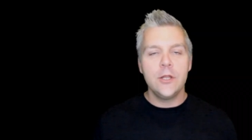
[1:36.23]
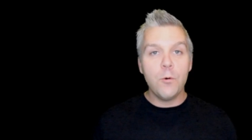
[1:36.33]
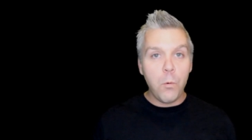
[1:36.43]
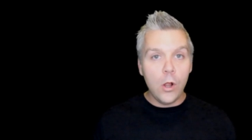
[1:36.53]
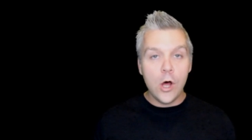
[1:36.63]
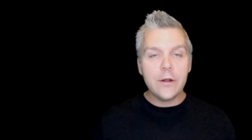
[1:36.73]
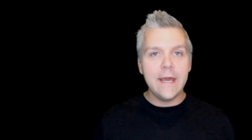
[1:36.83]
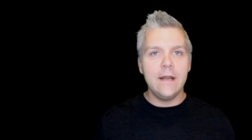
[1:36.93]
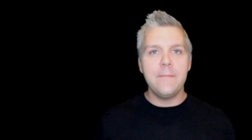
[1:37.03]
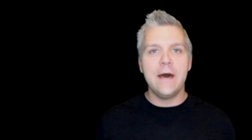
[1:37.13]
You're
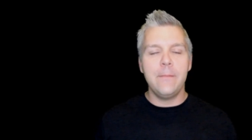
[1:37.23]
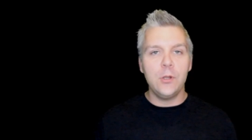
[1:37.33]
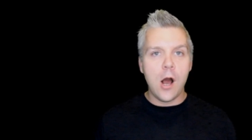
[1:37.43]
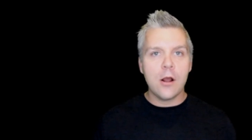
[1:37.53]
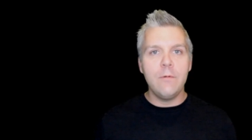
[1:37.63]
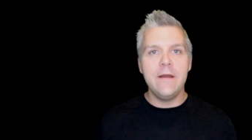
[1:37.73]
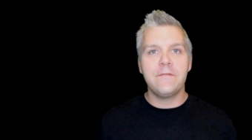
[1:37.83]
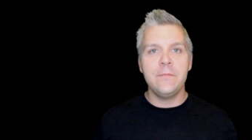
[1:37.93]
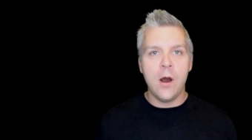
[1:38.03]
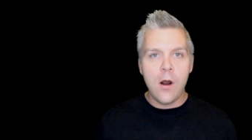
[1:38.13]
located about a block away
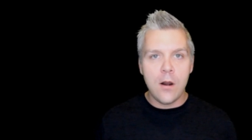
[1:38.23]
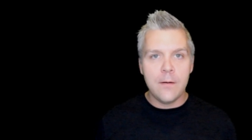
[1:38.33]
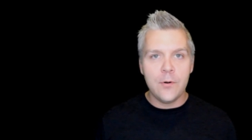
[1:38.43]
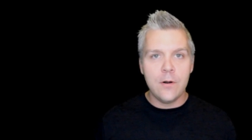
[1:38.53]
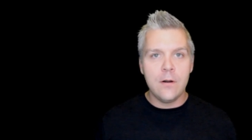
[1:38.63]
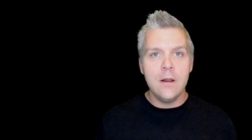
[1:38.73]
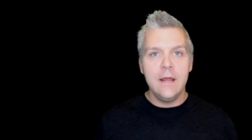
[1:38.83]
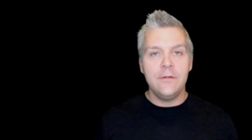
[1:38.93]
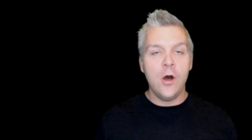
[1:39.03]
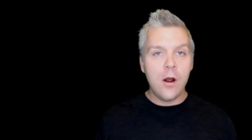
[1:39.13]
from the harbor
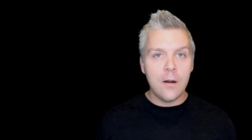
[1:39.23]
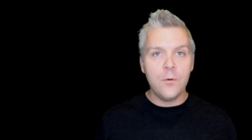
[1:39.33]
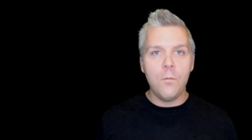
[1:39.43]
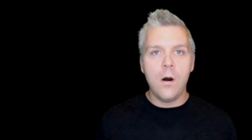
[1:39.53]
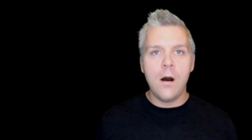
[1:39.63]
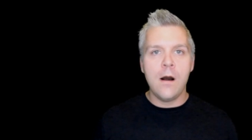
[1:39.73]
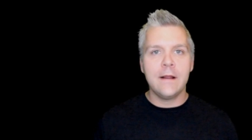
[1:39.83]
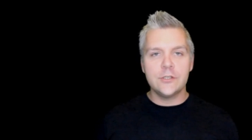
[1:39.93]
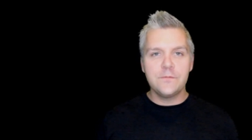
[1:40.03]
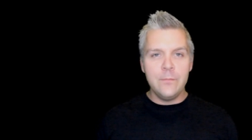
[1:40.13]
and the harbor
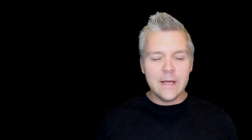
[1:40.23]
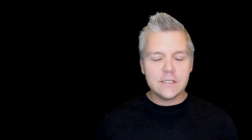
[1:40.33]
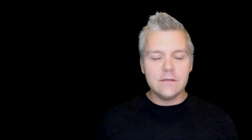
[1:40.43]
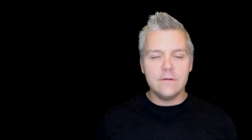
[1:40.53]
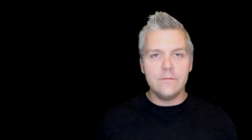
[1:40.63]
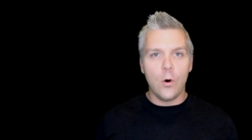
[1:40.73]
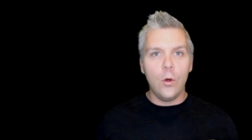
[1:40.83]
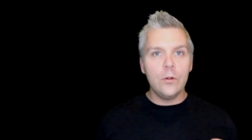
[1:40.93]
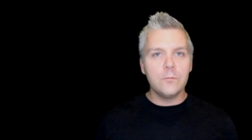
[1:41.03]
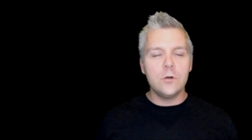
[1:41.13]
walk. It's a mix of
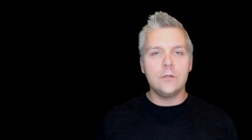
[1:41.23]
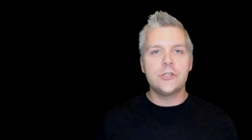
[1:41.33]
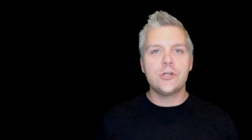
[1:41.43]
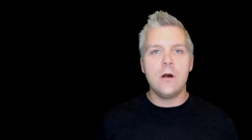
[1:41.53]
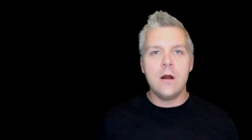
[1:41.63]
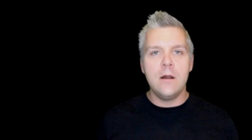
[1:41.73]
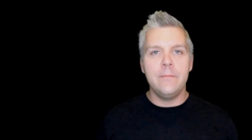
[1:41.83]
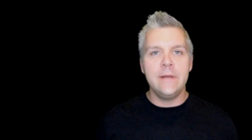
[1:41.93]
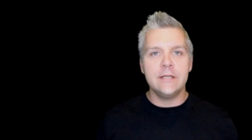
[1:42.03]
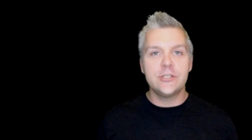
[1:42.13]
old world
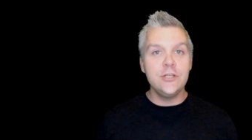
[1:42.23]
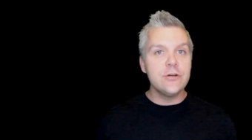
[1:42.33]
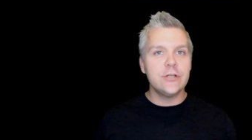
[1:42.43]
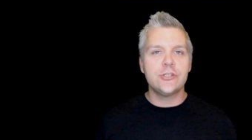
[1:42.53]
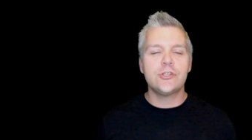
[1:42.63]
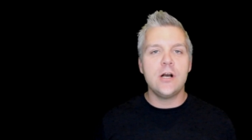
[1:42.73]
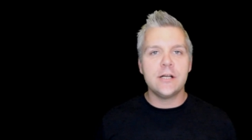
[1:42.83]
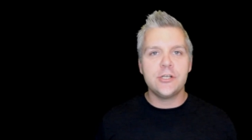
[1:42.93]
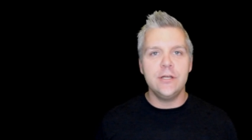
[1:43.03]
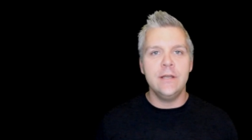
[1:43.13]
charm meets new
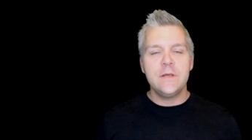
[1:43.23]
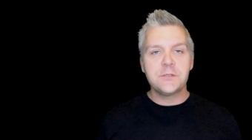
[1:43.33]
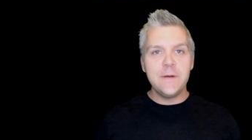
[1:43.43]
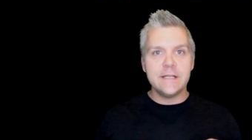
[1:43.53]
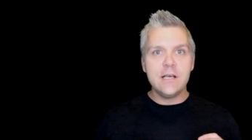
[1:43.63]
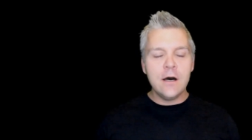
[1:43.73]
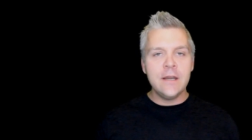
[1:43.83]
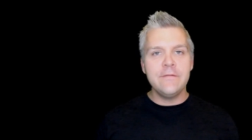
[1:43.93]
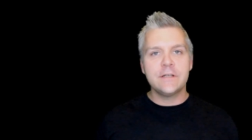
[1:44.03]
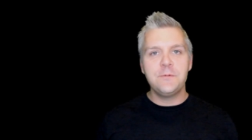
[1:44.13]
construction. There's been a
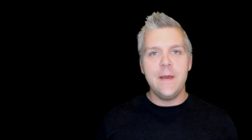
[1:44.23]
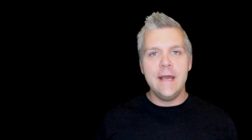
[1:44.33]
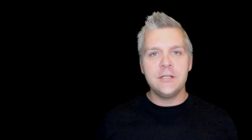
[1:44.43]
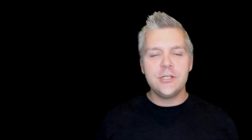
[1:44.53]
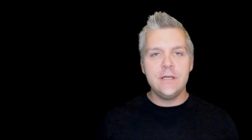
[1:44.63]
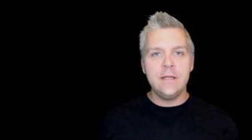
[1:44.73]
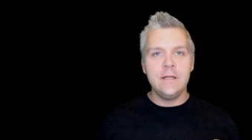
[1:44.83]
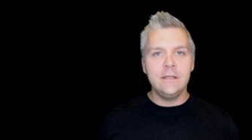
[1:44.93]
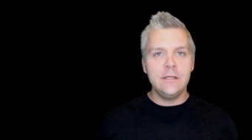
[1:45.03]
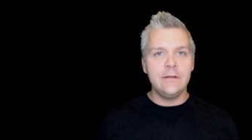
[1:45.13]
ton of expansion
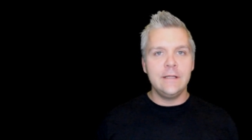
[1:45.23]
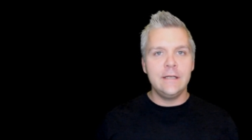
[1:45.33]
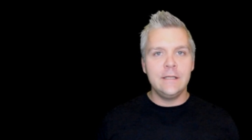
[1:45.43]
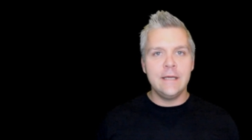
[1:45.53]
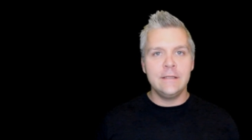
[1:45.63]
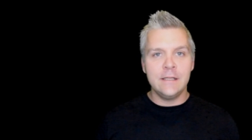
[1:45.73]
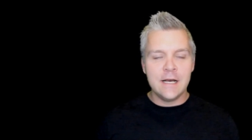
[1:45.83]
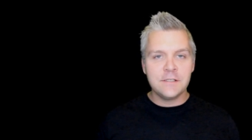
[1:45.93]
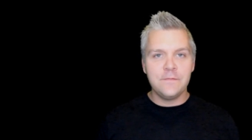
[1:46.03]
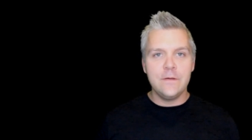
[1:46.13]
in Little Italy in the
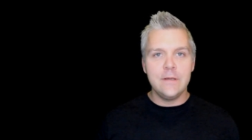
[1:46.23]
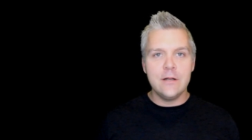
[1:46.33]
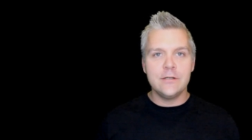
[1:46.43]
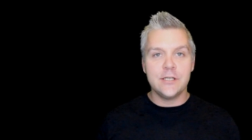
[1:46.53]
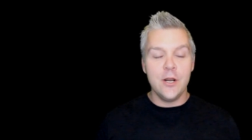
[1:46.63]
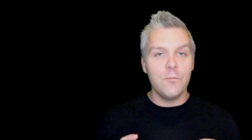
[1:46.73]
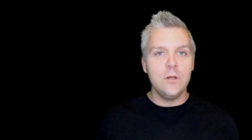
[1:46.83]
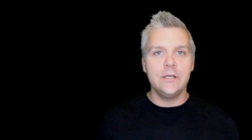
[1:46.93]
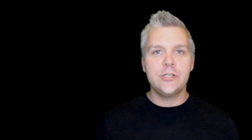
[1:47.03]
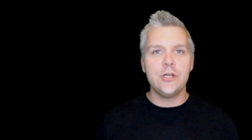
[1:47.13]
last few years, and it
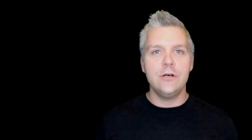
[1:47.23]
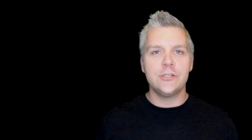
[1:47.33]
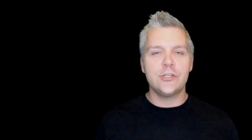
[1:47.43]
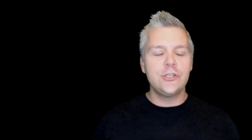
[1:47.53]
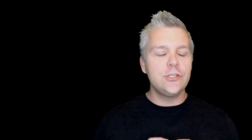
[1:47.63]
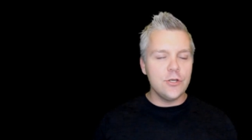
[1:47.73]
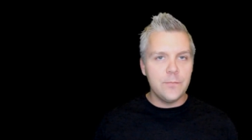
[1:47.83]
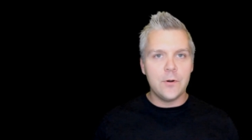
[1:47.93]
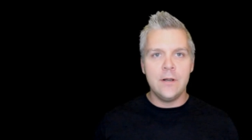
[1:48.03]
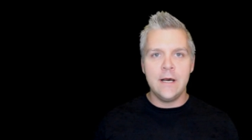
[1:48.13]
really shows. It's
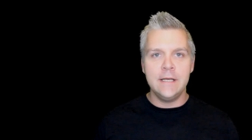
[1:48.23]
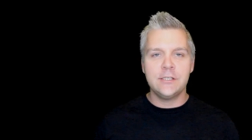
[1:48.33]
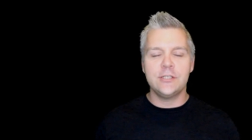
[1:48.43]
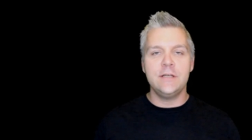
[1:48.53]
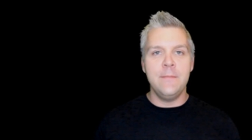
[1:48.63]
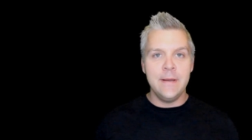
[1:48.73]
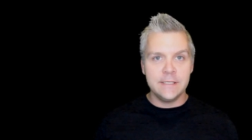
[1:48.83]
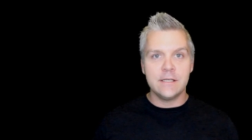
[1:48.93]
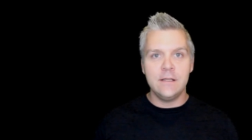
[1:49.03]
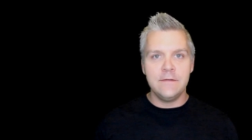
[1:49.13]
super nice. It's an
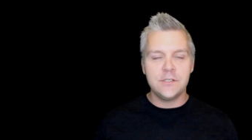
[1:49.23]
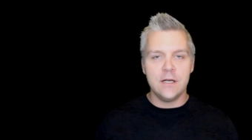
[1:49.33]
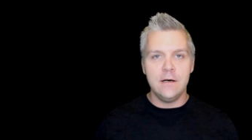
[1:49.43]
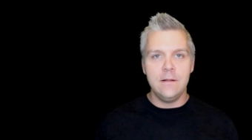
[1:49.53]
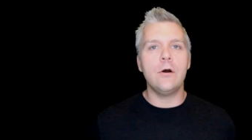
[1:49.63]
amazing lifestyle.